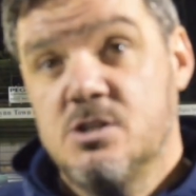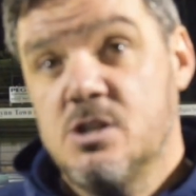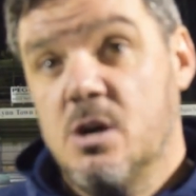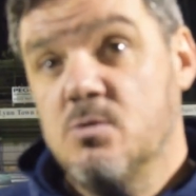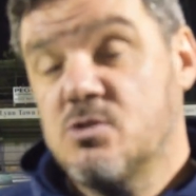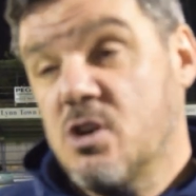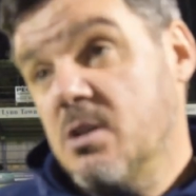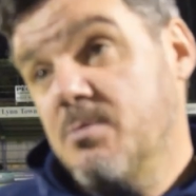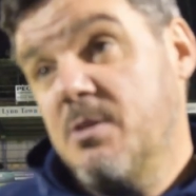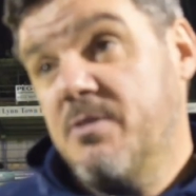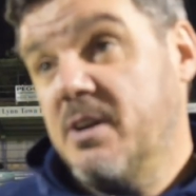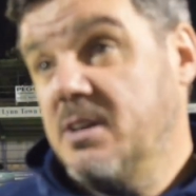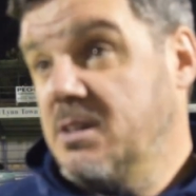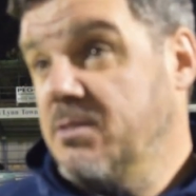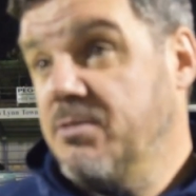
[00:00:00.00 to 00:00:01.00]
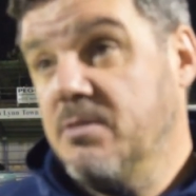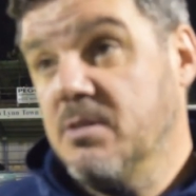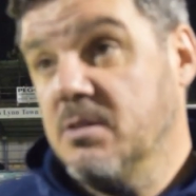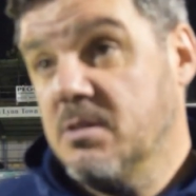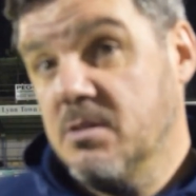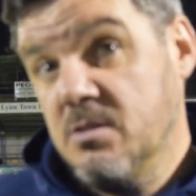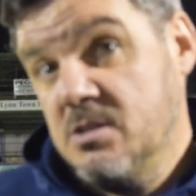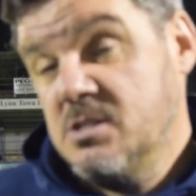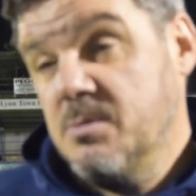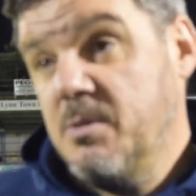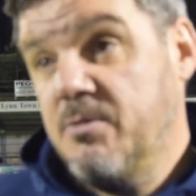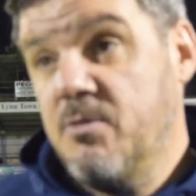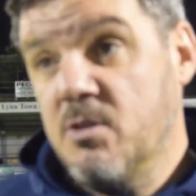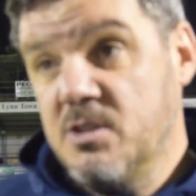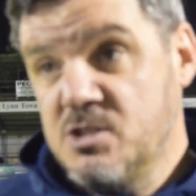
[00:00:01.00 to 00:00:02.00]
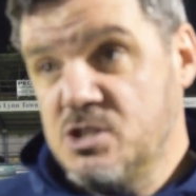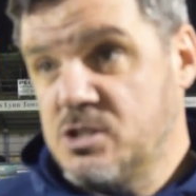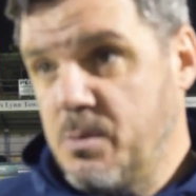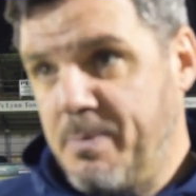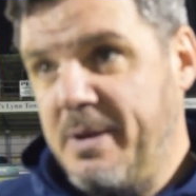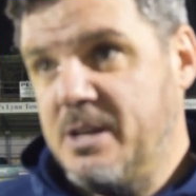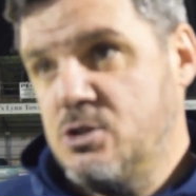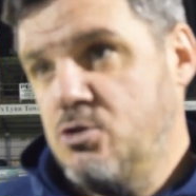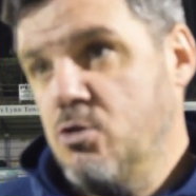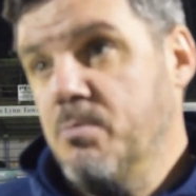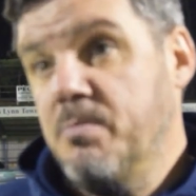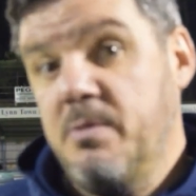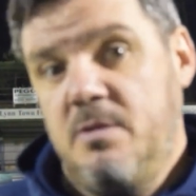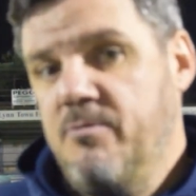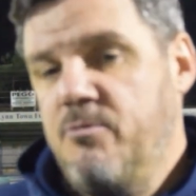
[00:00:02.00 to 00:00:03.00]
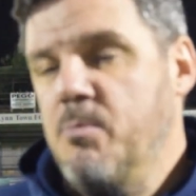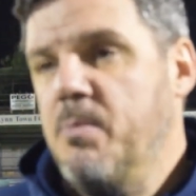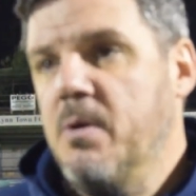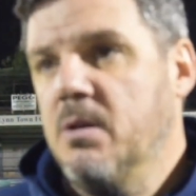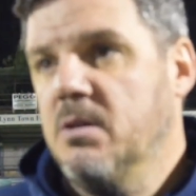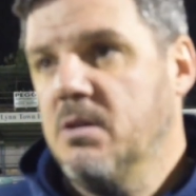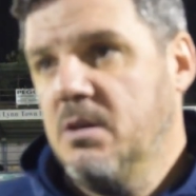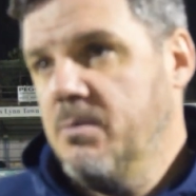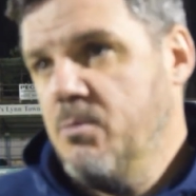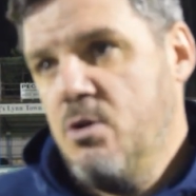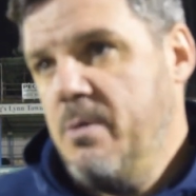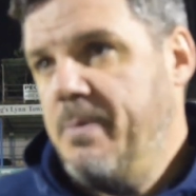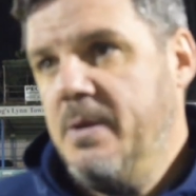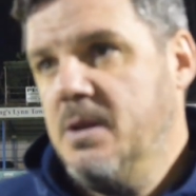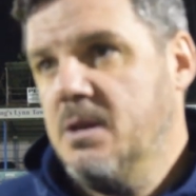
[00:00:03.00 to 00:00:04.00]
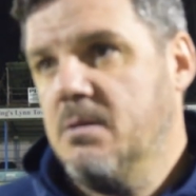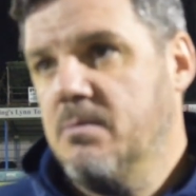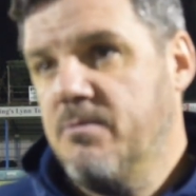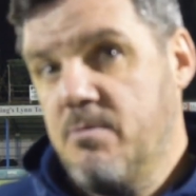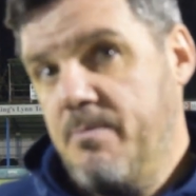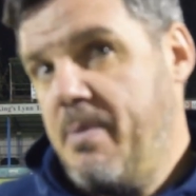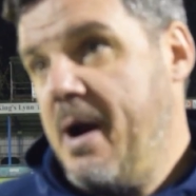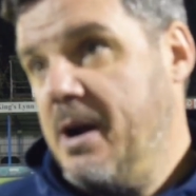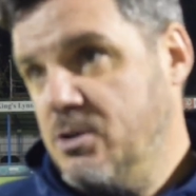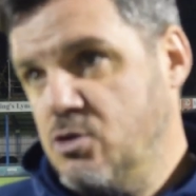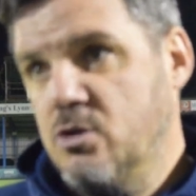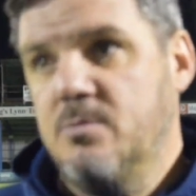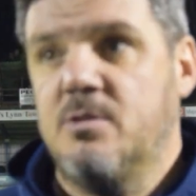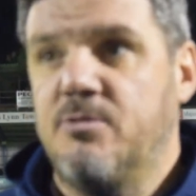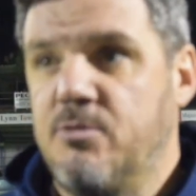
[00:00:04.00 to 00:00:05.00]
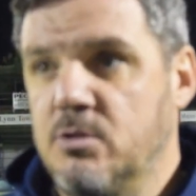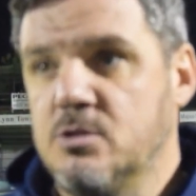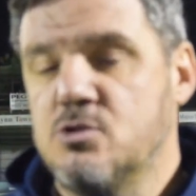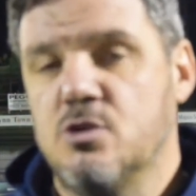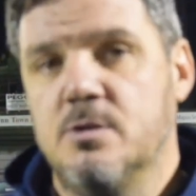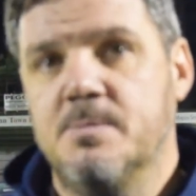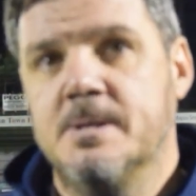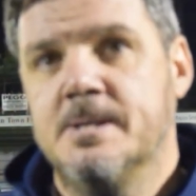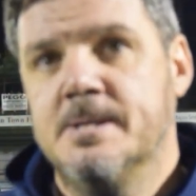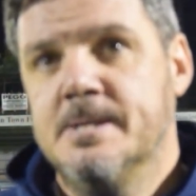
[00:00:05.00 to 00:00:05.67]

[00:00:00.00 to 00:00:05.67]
So it's going to be very difficult. And like I said before, this is the biggest jump in football, in my opinion, from part-time to full-time.